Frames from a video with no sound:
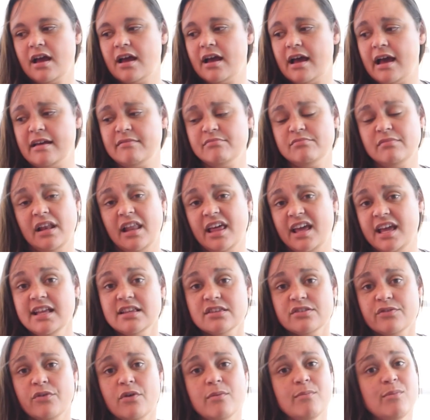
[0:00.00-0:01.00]
I'm
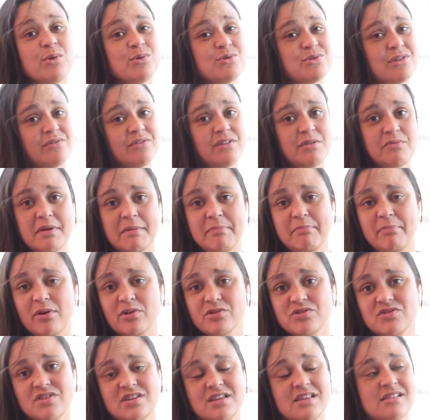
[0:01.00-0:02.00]
late for most of the
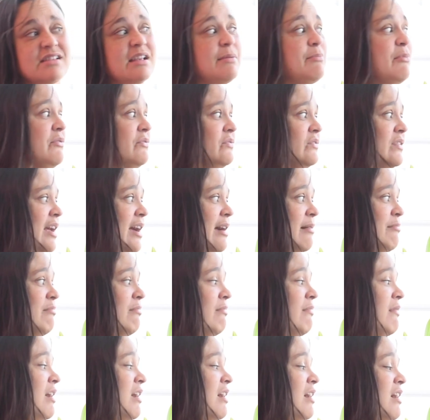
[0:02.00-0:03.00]
repotting. Some of them,
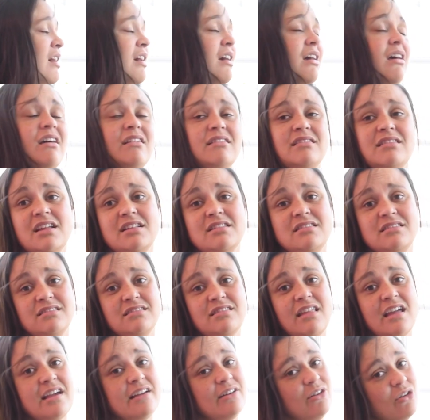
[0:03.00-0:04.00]
they
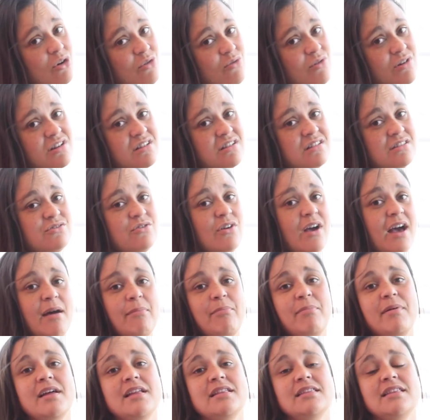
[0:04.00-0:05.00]
take longer to
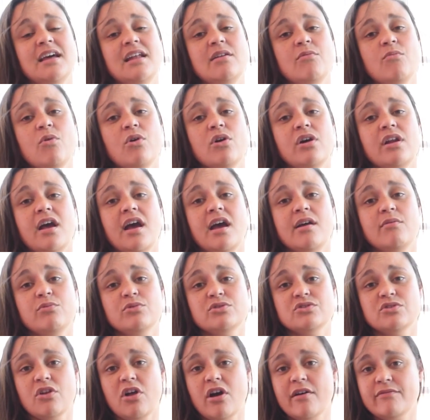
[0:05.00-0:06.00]
happen than what I
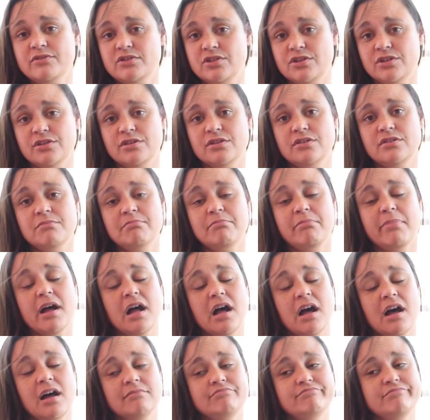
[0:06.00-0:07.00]
would love to,
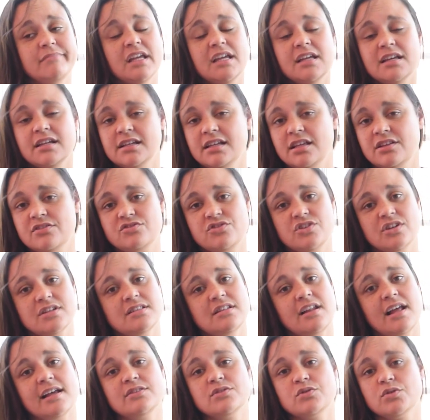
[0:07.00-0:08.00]
but it's
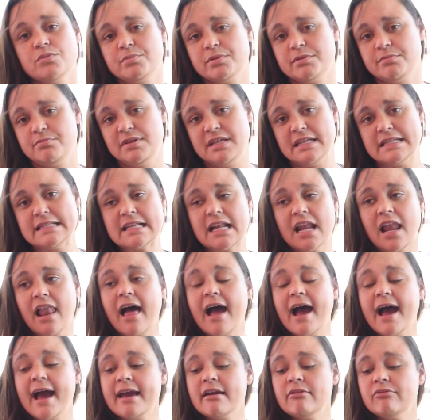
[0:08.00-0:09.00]
just like super busy
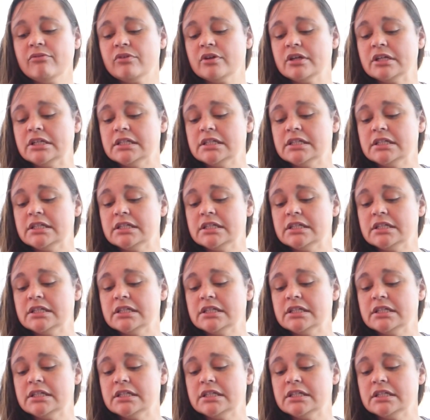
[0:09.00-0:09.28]
life.